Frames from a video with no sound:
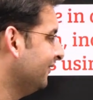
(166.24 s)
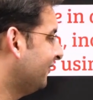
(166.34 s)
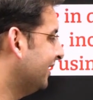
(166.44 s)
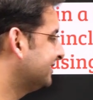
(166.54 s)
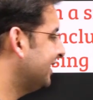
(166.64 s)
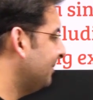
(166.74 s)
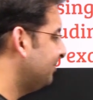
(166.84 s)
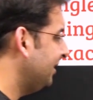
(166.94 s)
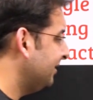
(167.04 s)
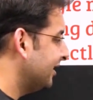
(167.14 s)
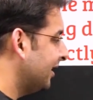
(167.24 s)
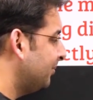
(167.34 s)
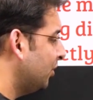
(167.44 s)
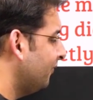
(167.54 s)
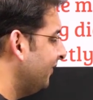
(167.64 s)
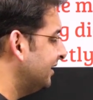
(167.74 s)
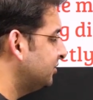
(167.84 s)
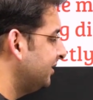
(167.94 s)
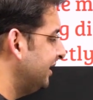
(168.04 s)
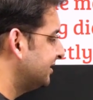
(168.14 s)
For example, the number of ways
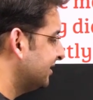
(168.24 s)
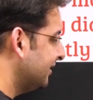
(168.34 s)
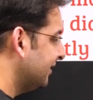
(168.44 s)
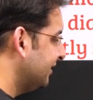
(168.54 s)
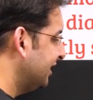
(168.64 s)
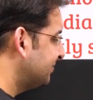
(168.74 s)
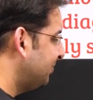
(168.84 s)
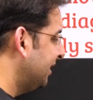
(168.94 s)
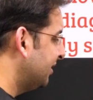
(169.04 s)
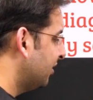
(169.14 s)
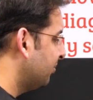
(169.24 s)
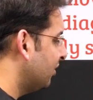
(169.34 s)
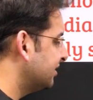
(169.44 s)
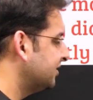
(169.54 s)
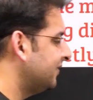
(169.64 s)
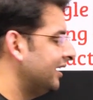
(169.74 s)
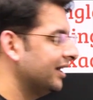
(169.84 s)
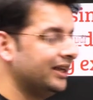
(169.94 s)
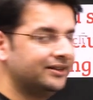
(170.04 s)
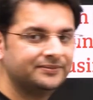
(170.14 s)
to reach this particular box is 1
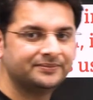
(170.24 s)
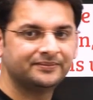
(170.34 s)
again.